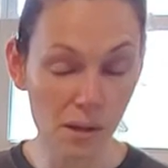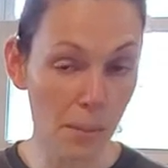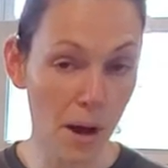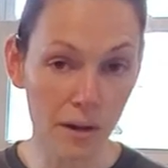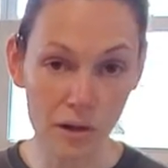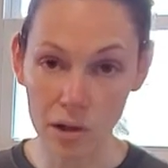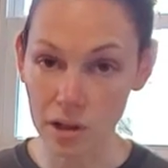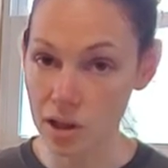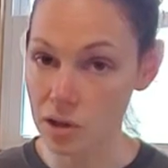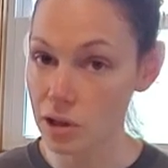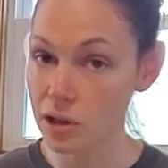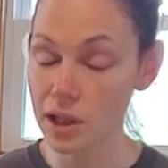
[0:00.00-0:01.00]
this pot is already
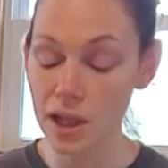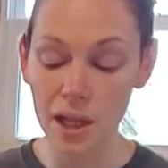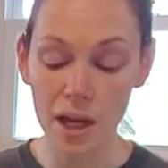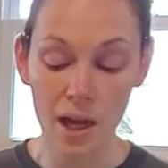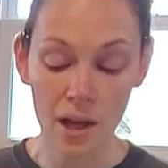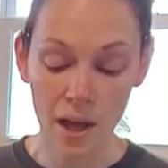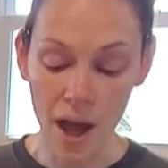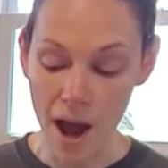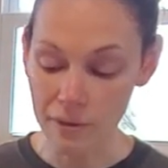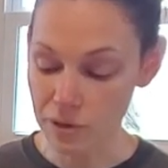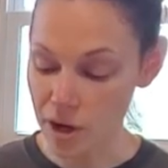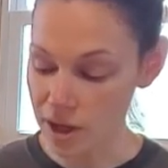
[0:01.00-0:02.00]
dirty,
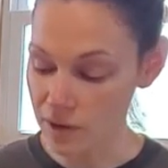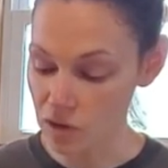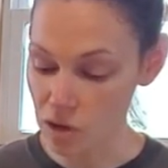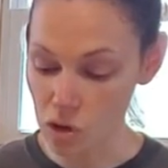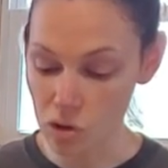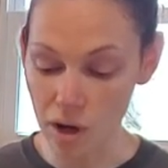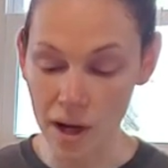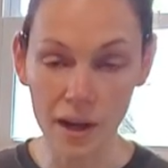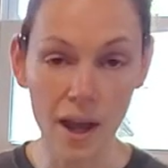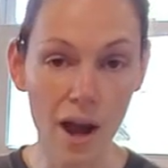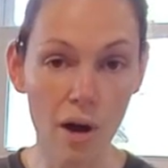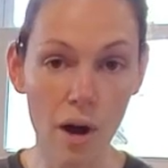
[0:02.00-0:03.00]
after I get this
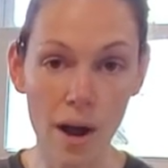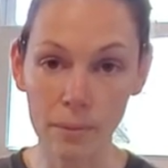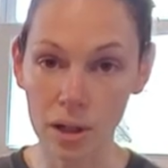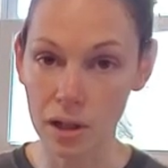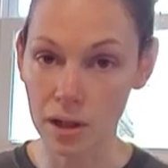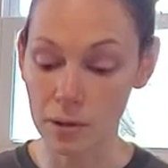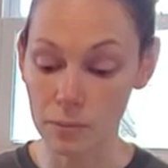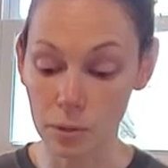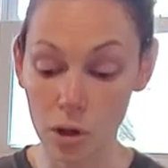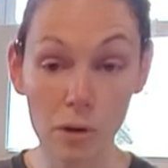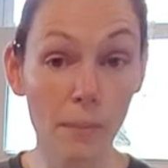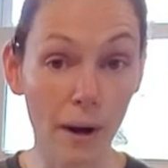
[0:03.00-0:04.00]
strained out, I'm gonna
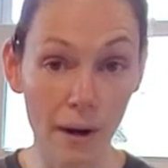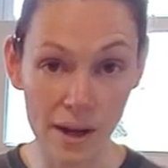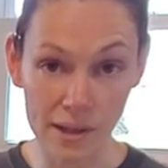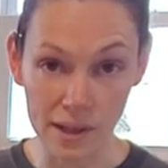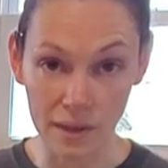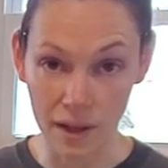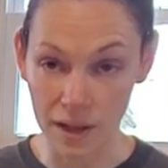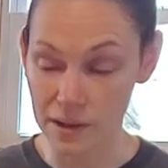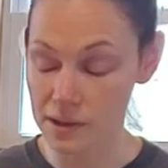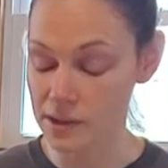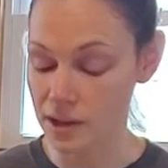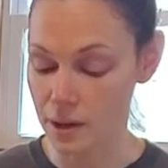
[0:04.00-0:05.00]
cook my rice in
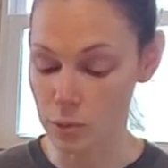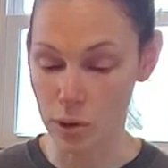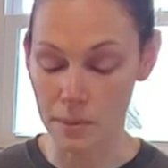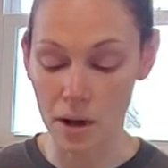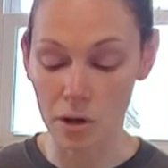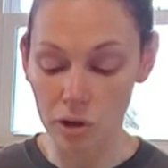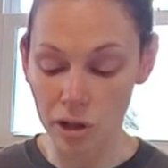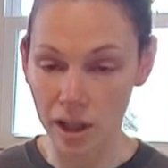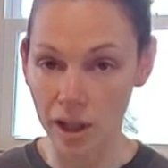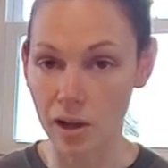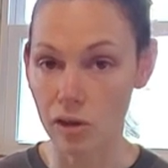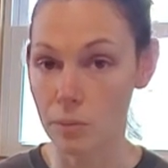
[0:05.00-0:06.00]
this, um, so I'm not
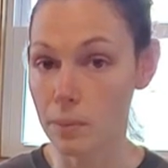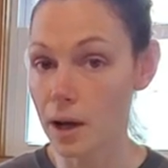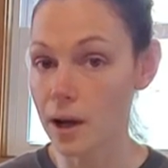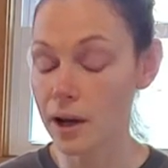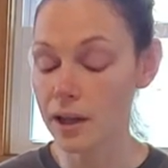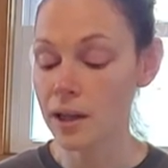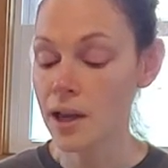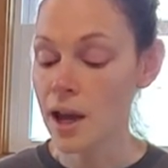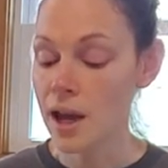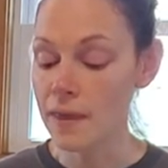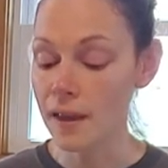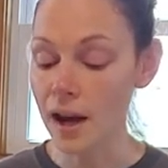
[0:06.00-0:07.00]
dirtying another pot.
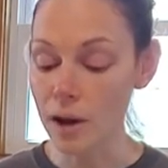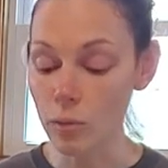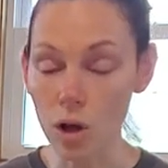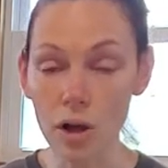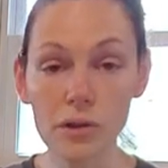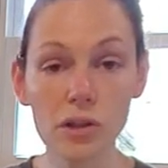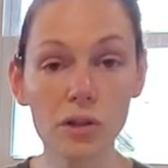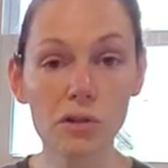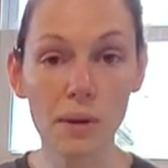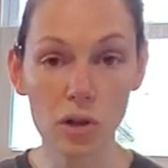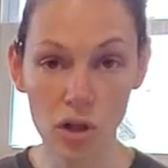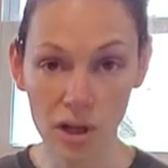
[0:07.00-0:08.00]
And then I will also
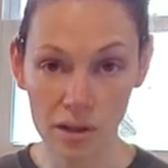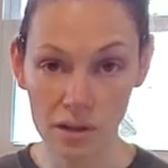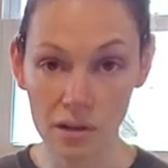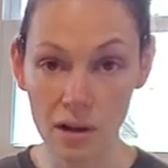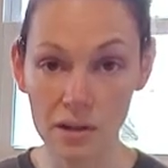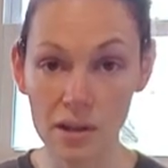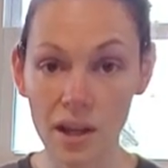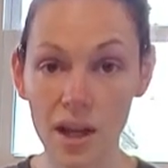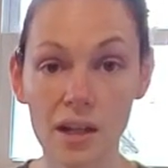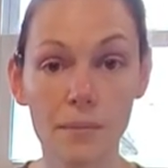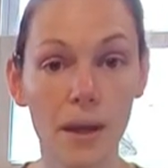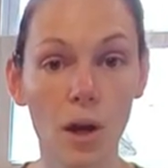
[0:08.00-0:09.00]
use my chicken stock
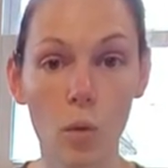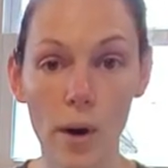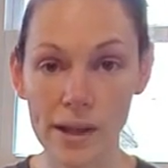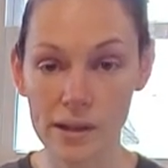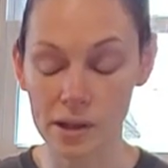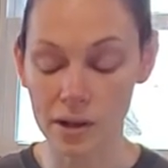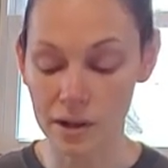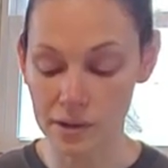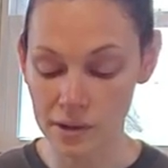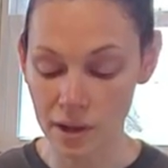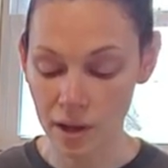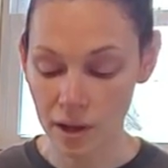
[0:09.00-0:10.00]
today to make a white
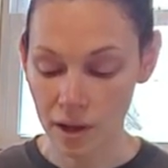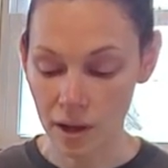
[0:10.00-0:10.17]
sauce.